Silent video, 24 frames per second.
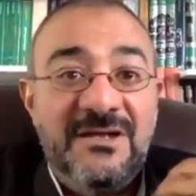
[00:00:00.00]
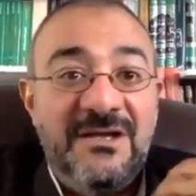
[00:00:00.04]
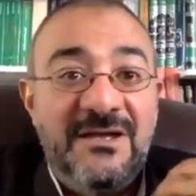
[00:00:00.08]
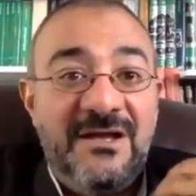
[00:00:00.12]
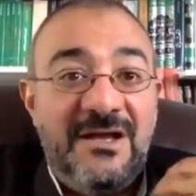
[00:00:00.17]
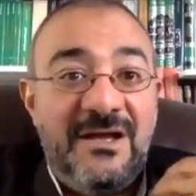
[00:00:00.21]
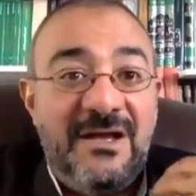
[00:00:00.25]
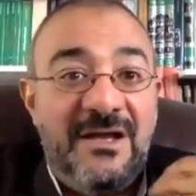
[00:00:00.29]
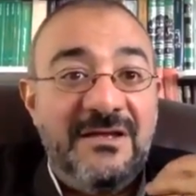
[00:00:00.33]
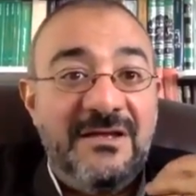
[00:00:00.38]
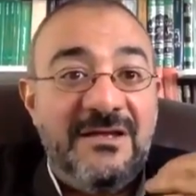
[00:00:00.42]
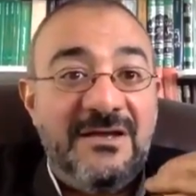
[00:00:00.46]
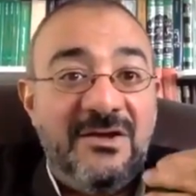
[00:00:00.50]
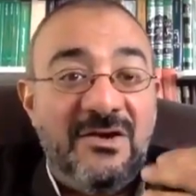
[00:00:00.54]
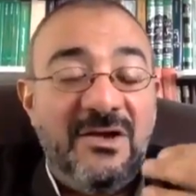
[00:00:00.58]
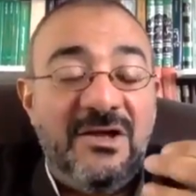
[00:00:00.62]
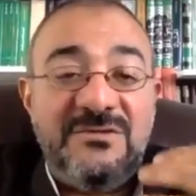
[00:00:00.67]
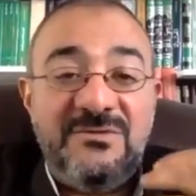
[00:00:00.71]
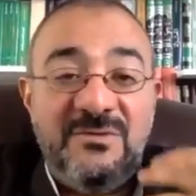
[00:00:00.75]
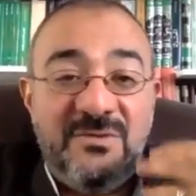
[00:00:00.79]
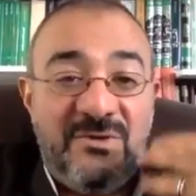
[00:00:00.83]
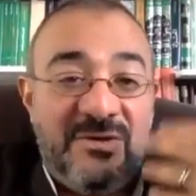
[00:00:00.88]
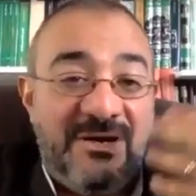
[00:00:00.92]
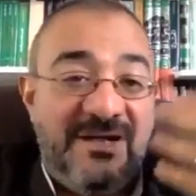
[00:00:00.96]
I
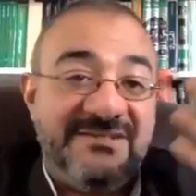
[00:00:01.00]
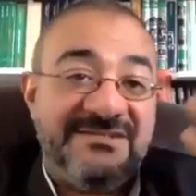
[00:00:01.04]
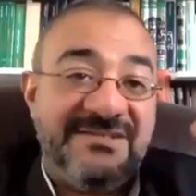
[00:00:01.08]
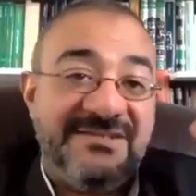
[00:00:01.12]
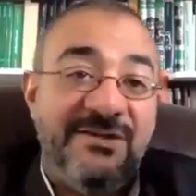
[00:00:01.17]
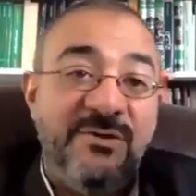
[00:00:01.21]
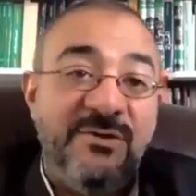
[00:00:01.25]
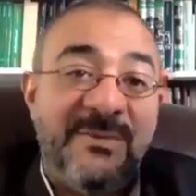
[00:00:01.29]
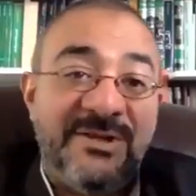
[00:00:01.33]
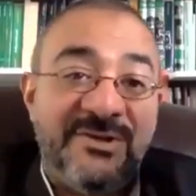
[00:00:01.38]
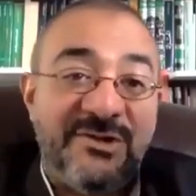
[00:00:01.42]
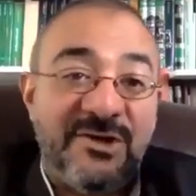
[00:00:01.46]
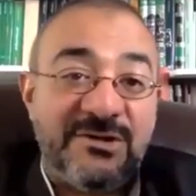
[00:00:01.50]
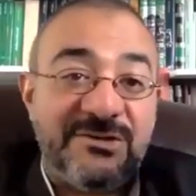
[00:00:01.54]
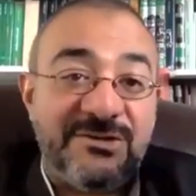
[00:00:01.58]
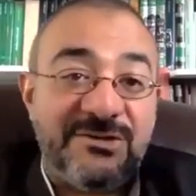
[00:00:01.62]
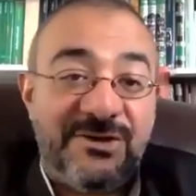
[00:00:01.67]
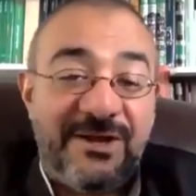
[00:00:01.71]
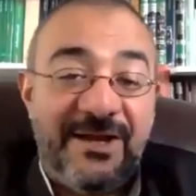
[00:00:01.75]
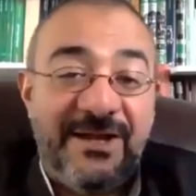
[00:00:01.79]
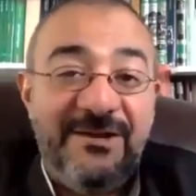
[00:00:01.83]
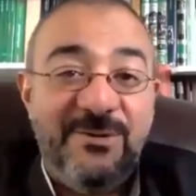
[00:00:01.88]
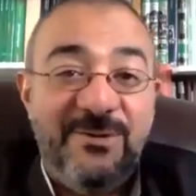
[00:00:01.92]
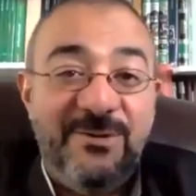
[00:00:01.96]
cannot, or as a human
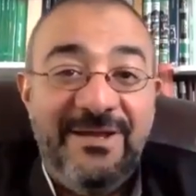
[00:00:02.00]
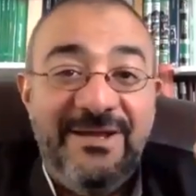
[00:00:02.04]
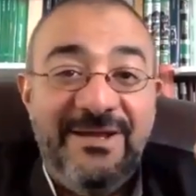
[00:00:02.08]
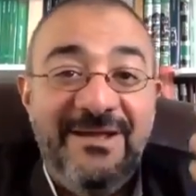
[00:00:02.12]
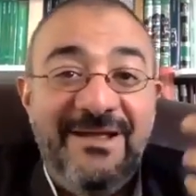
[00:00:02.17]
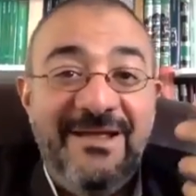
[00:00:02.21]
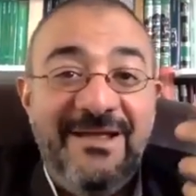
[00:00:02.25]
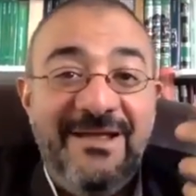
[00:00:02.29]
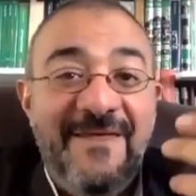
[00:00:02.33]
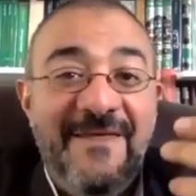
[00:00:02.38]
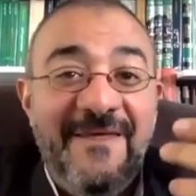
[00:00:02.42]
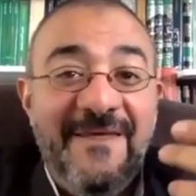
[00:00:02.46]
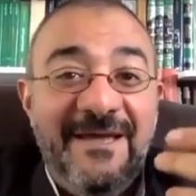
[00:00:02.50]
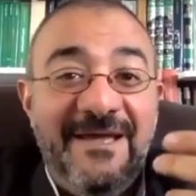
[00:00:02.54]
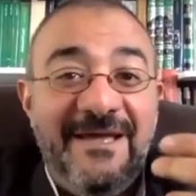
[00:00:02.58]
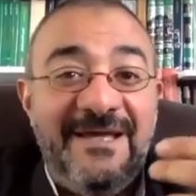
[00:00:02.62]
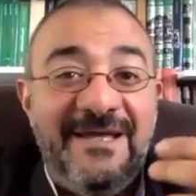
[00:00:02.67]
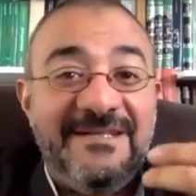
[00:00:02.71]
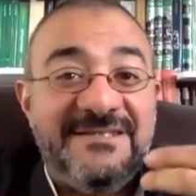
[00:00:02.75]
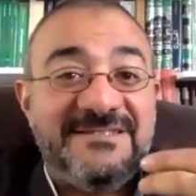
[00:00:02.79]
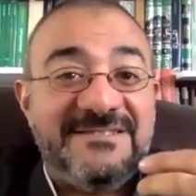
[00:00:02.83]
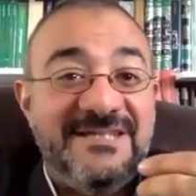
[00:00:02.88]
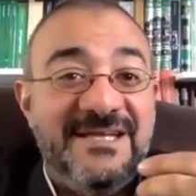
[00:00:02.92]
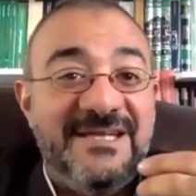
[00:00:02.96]
doctor anyway,
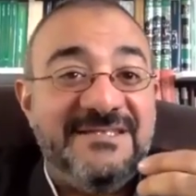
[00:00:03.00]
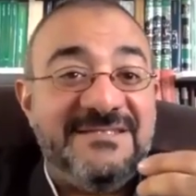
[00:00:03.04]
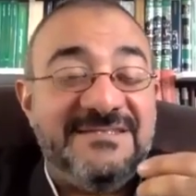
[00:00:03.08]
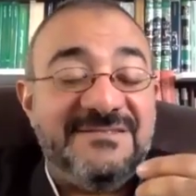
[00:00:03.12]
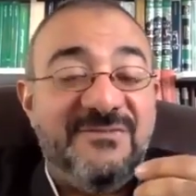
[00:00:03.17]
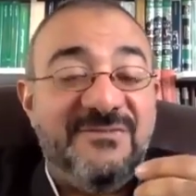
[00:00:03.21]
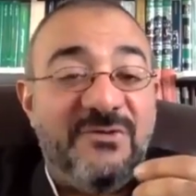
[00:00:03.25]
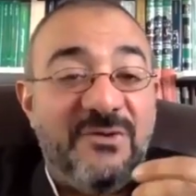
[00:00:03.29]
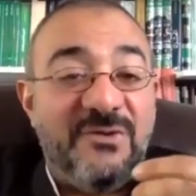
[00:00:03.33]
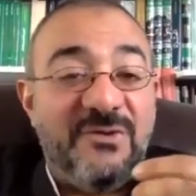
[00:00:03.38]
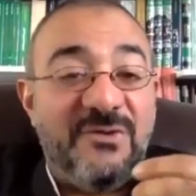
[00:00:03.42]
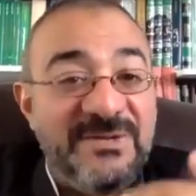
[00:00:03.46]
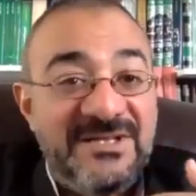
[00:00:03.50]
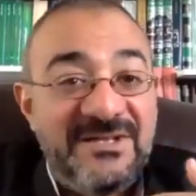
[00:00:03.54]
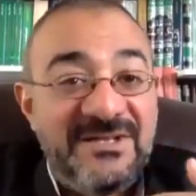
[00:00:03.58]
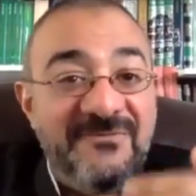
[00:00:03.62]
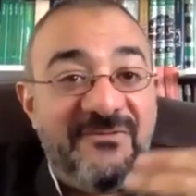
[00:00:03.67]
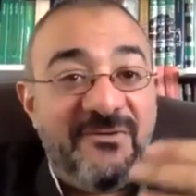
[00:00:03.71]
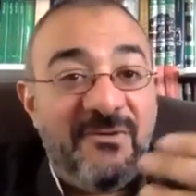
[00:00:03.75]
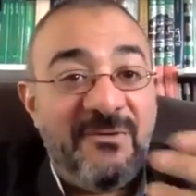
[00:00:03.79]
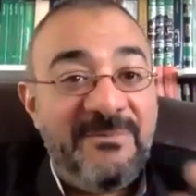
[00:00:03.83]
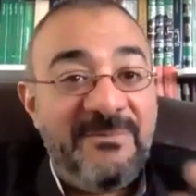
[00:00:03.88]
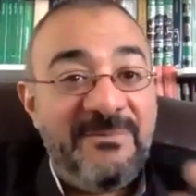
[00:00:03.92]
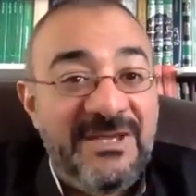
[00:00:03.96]
it's forbidden
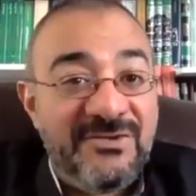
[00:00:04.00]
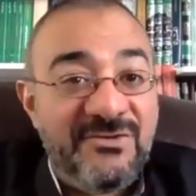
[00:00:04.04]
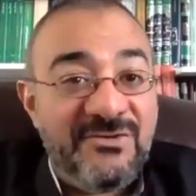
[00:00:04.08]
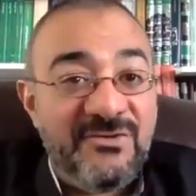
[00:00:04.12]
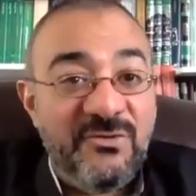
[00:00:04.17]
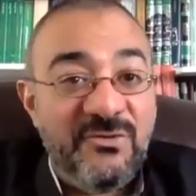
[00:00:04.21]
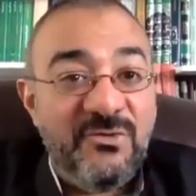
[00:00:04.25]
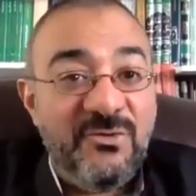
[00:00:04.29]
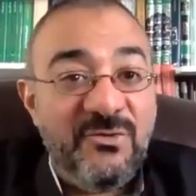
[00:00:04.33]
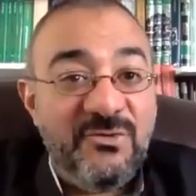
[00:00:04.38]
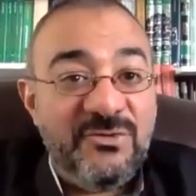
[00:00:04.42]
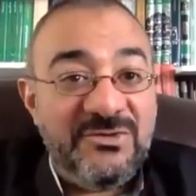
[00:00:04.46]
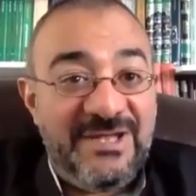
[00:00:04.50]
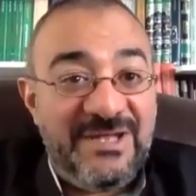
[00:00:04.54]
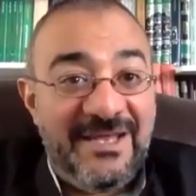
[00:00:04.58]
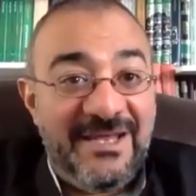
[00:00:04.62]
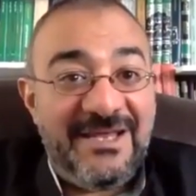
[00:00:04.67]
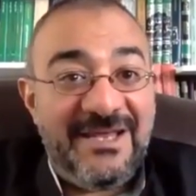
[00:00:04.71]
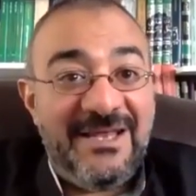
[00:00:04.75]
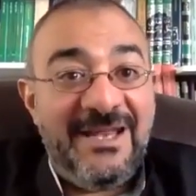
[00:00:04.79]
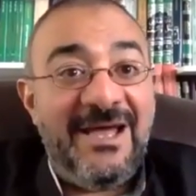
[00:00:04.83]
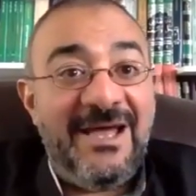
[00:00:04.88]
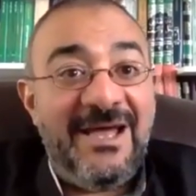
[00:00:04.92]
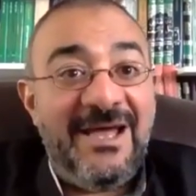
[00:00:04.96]
for me to take
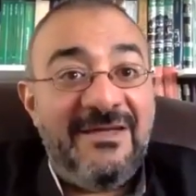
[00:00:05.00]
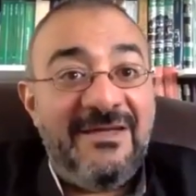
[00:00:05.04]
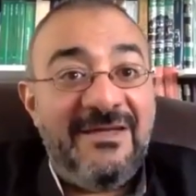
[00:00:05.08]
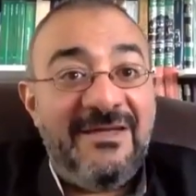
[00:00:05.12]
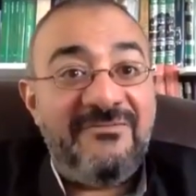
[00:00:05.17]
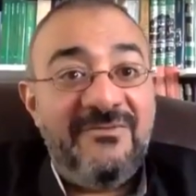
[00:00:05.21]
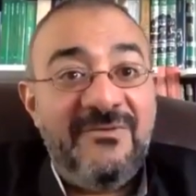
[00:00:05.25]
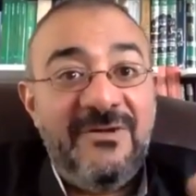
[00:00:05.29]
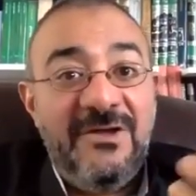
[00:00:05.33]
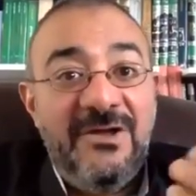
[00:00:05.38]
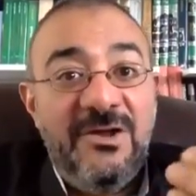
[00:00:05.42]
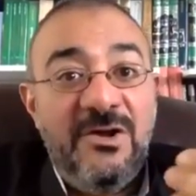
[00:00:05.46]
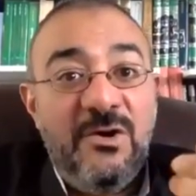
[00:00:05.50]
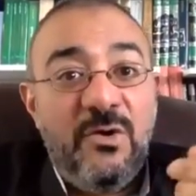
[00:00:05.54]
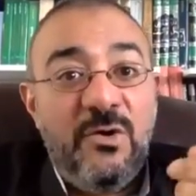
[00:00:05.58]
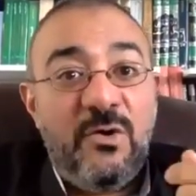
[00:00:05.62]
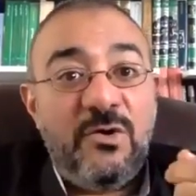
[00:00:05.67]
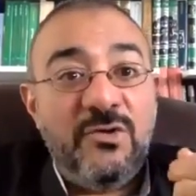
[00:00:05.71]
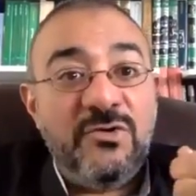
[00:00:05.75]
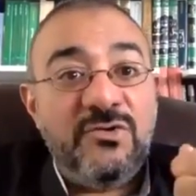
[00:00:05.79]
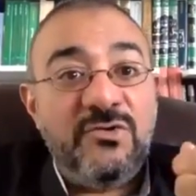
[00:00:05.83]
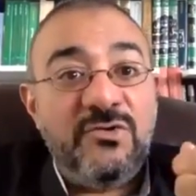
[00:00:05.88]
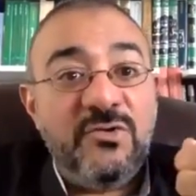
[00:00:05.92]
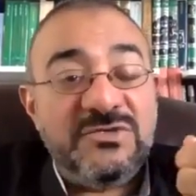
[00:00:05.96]
a life
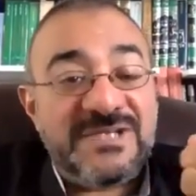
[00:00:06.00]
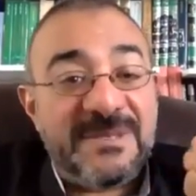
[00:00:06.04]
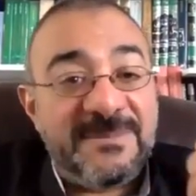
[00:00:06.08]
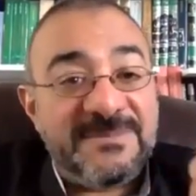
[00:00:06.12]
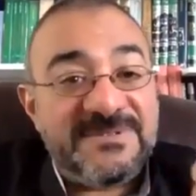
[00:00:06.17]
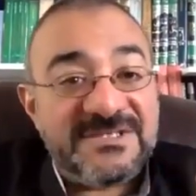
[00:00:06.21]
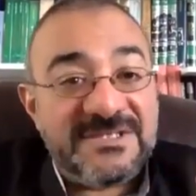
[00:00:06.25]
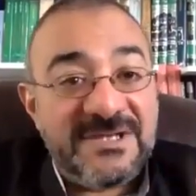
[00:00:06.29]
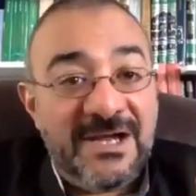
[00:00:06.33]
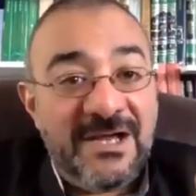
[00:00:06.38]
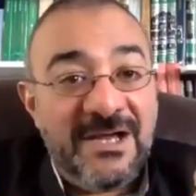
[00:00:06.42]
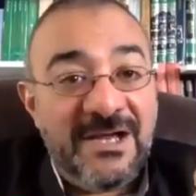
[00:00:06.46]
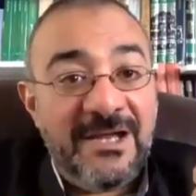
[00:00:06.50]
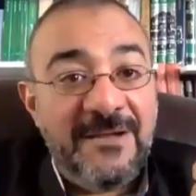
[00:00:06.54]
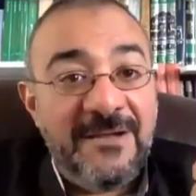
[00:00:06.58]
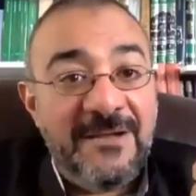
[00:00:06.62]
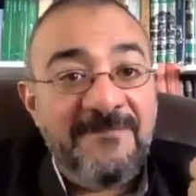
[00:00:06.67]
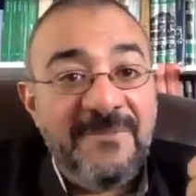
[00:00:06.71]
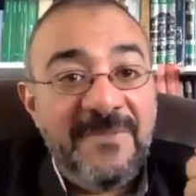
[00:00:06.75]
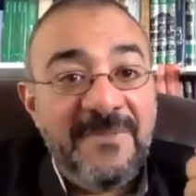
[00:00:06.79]
or to subscribe